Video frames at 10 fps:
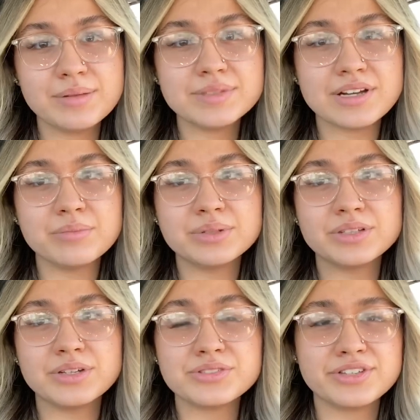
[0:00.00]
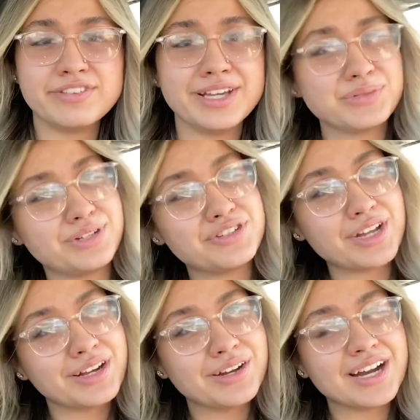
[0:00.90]
down below. So if you guys want to
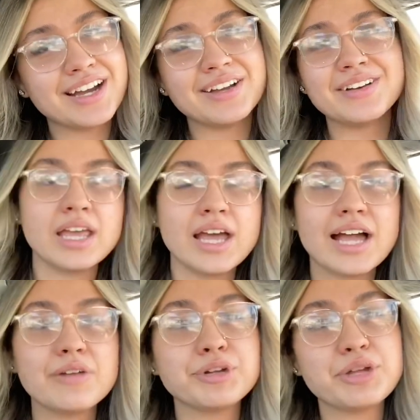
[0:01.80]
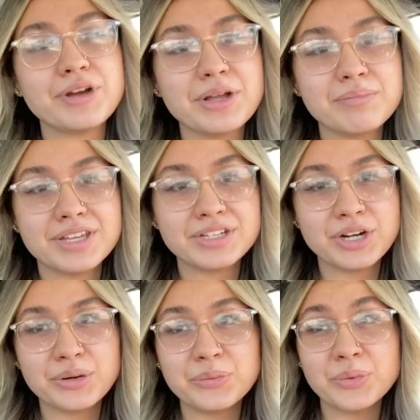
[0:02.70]
check her out, I really recommend
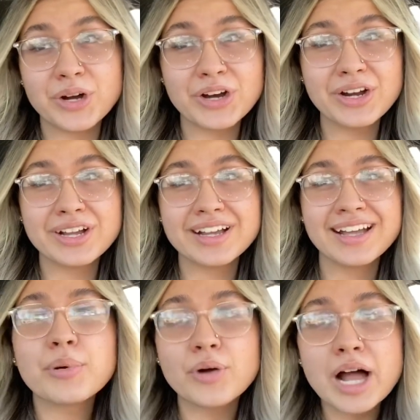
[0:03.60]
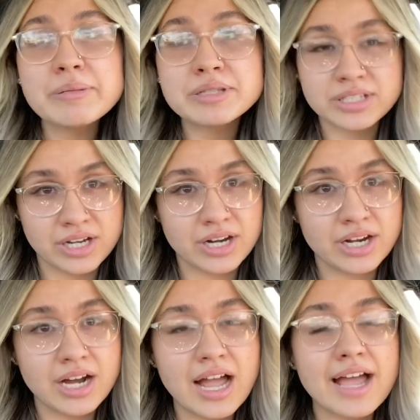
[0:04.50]
her work. Props to
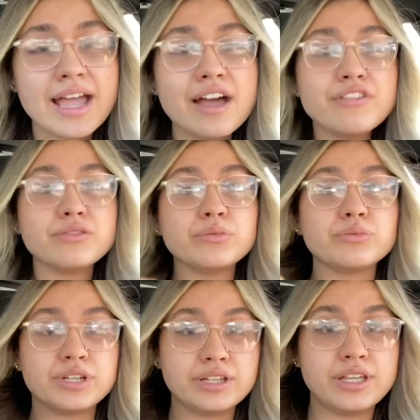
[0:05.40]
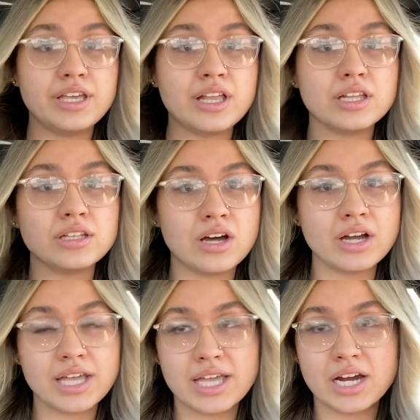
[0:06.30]
her. I have really
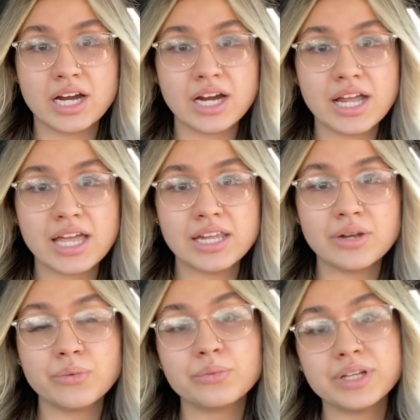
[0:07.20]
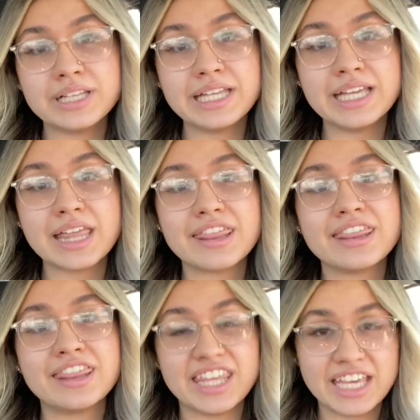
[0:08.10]
long hair and really
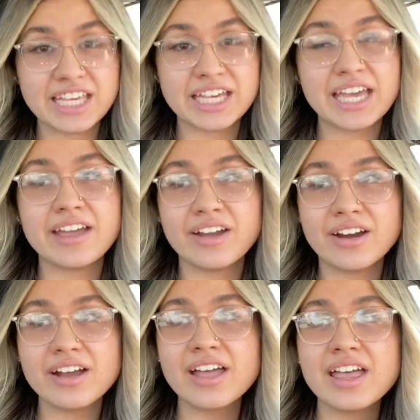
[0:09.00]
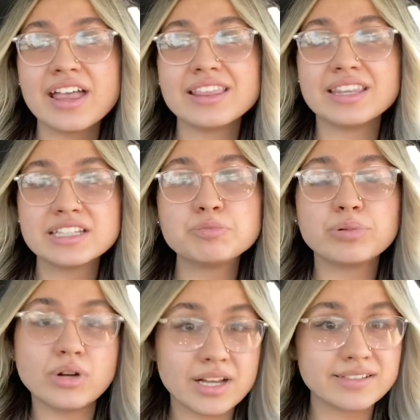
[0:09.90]
thick hair. This
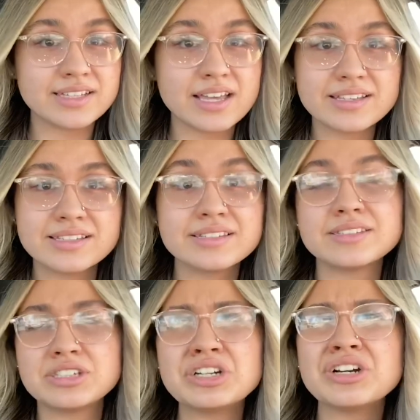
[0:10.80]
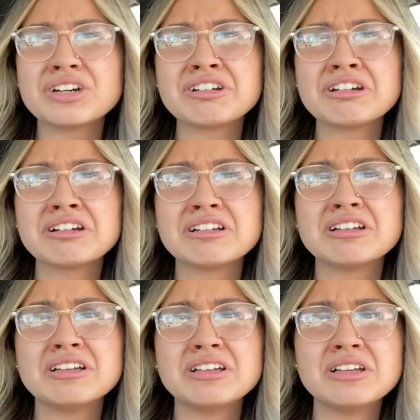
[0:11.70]
process took,
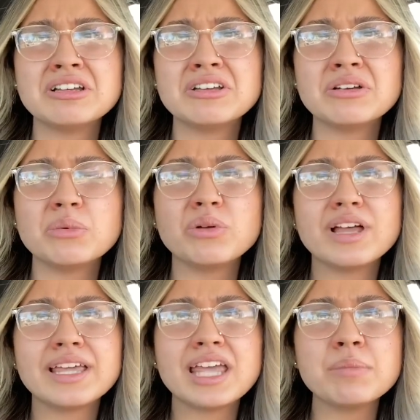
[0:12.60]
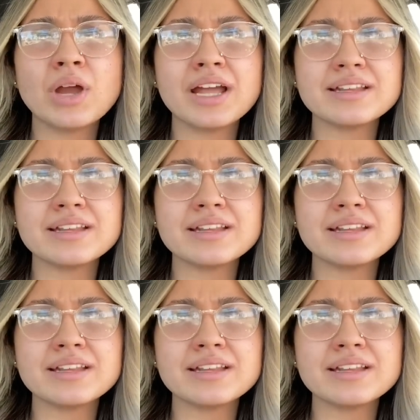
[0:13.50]
well, I came here at